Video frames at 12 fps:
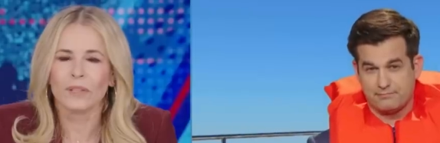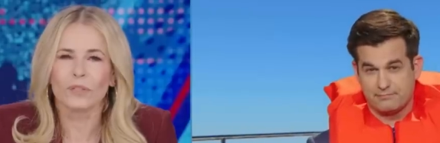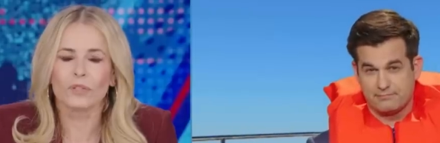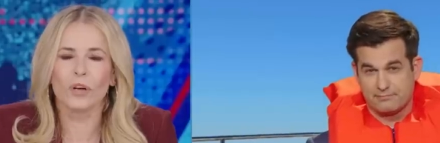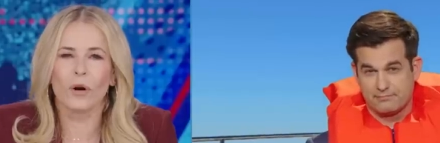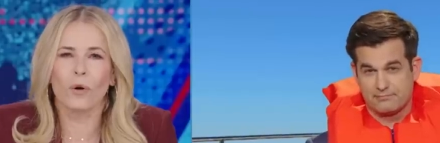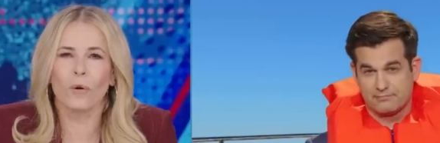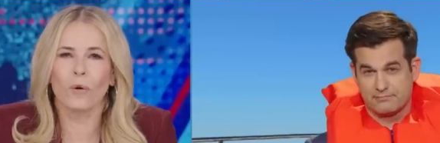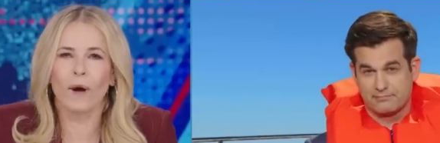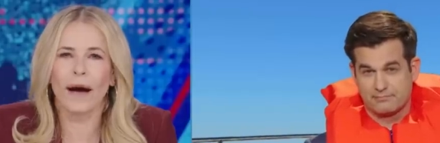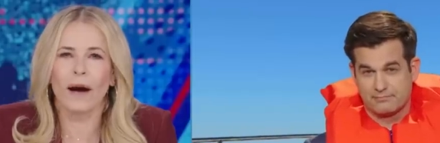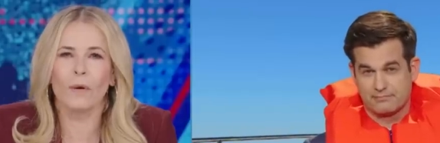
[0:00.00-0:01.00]
Speaker 1: So
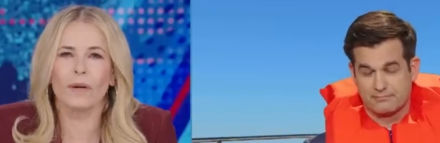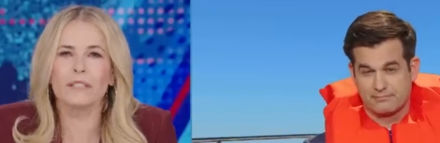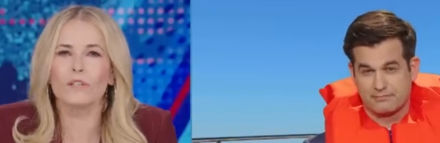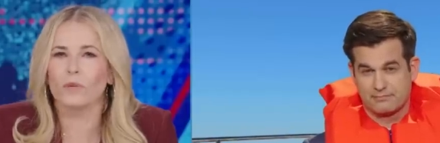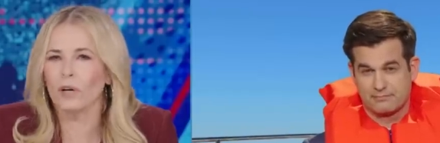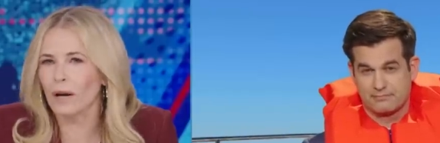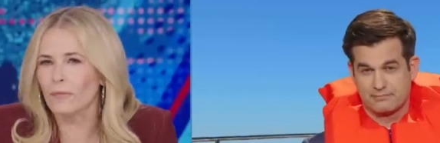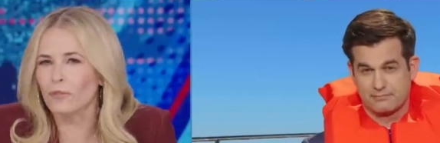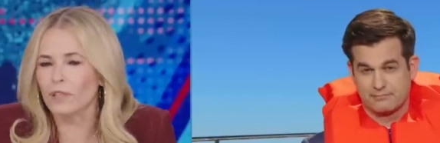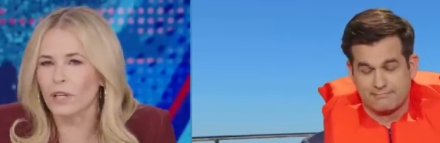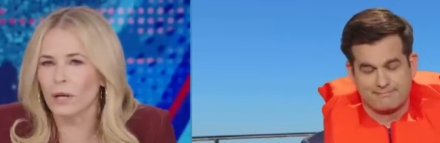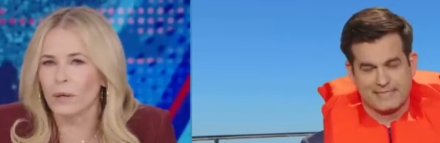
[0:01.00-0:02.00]
how is the
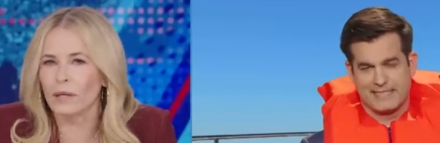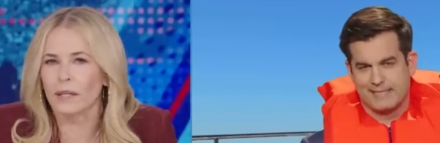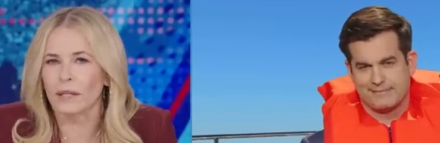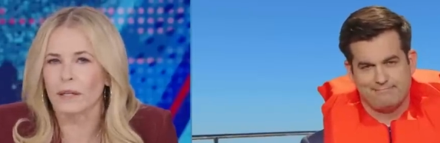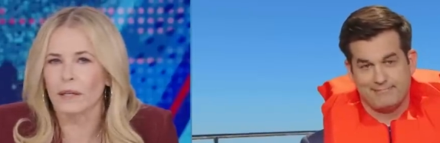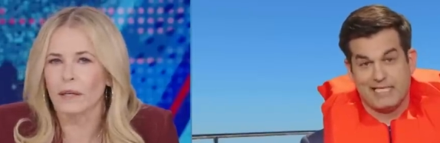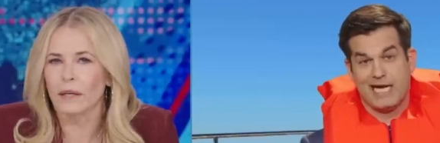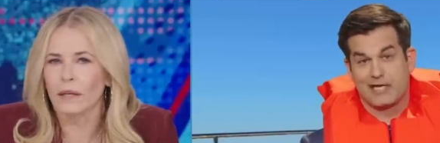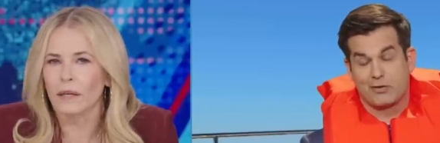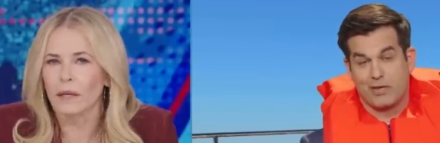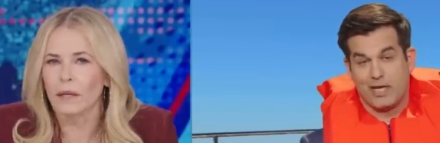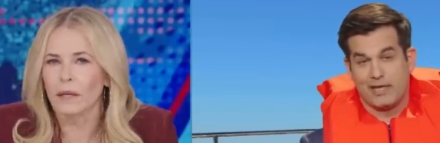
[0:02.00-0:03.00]
recovery going?
Speaker 2: Not
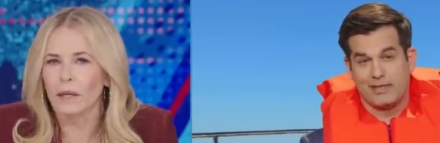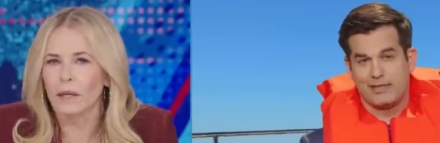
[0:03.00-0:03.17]
great.